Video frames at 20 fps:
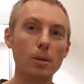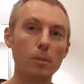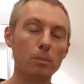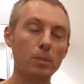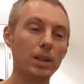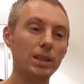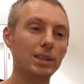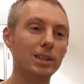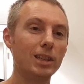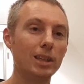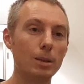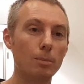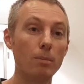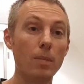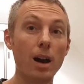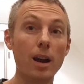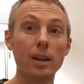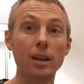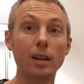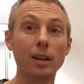Pieces in the
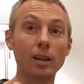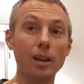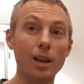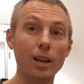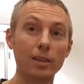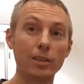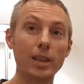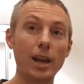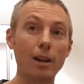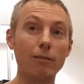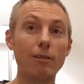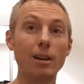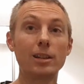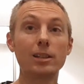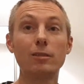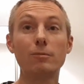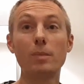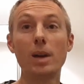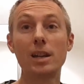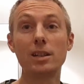minor, that
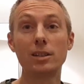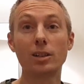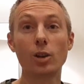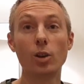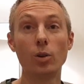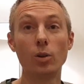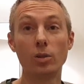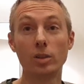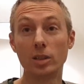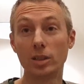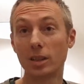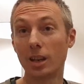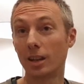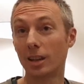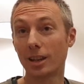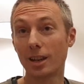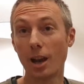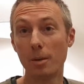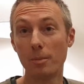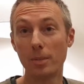relative major chord is going
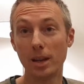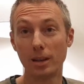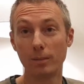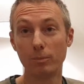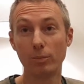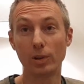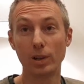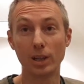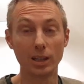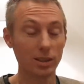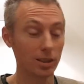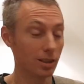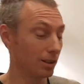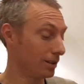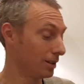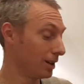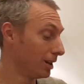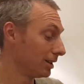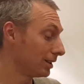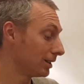to come in pretty
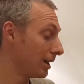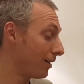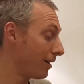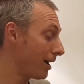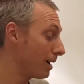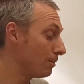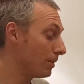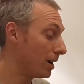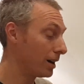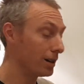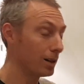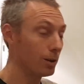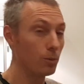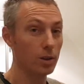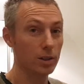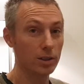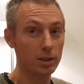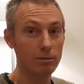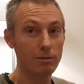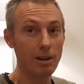soon. So A minor,
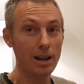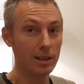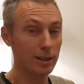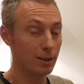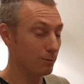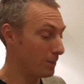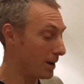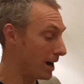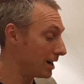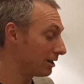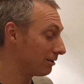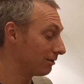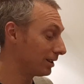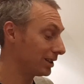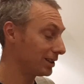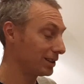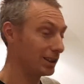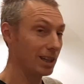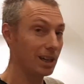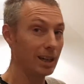what's the relative major?
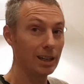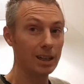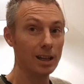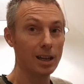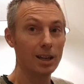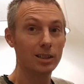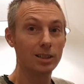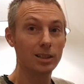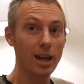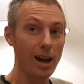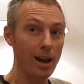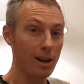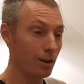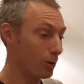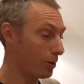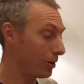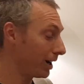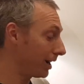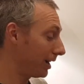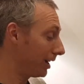It's C. So how
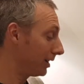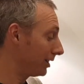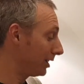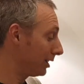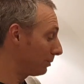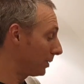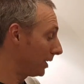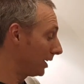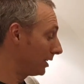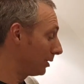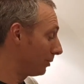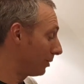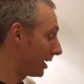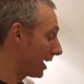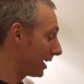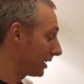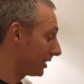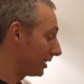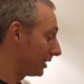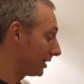quickly in this piece do we
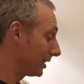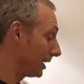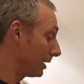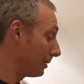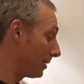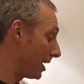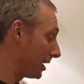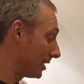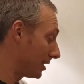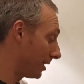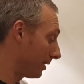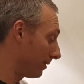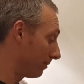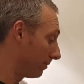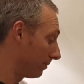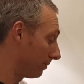get to C major? There